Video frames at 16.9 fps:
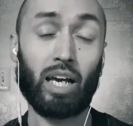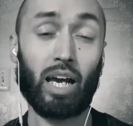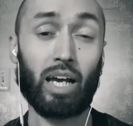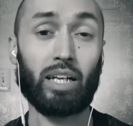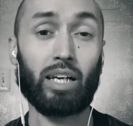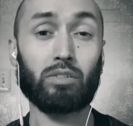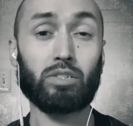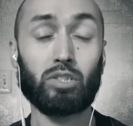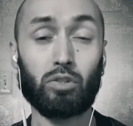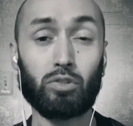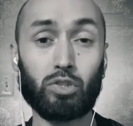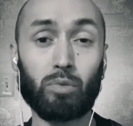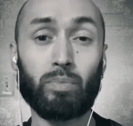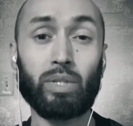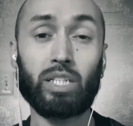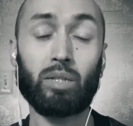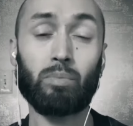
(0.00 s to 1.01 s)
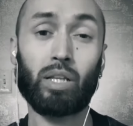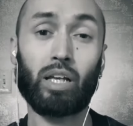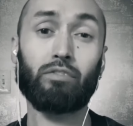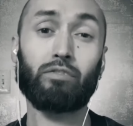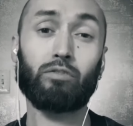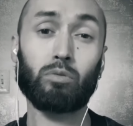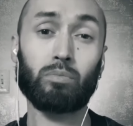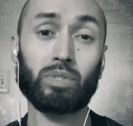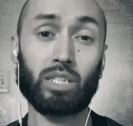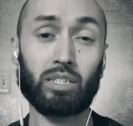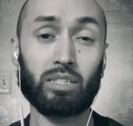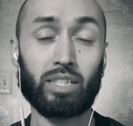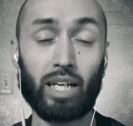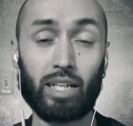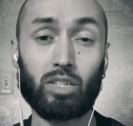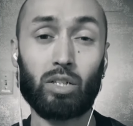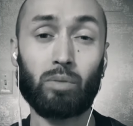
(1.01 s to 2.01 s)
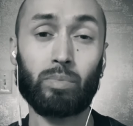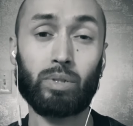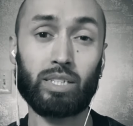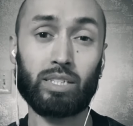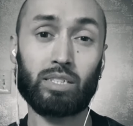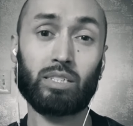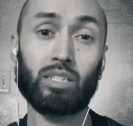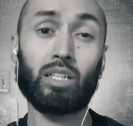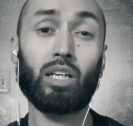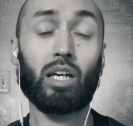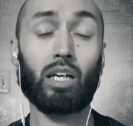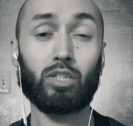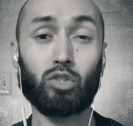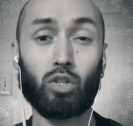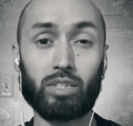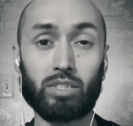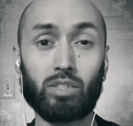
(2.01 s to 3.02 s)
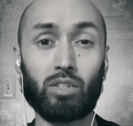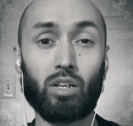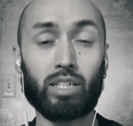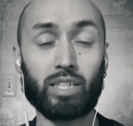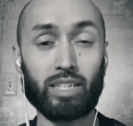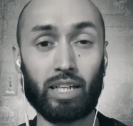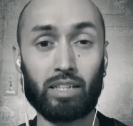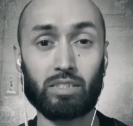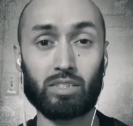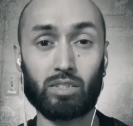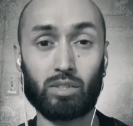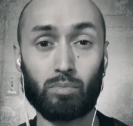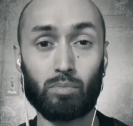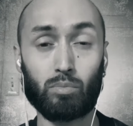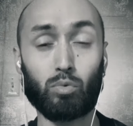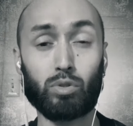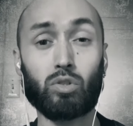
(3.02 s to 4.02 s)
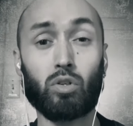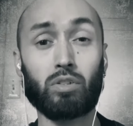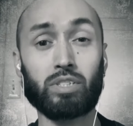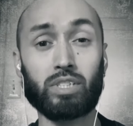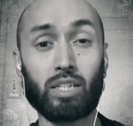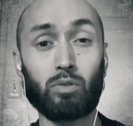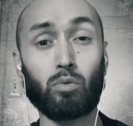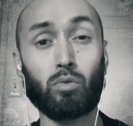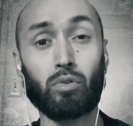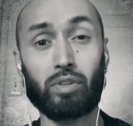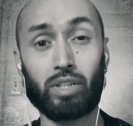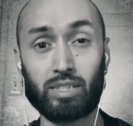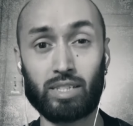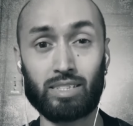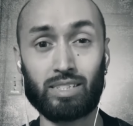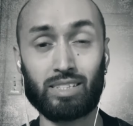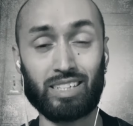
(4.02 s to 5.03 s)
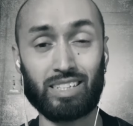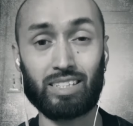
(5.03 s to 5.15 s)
and how social media platforms and tech companies are trying to guard against them with content authenticity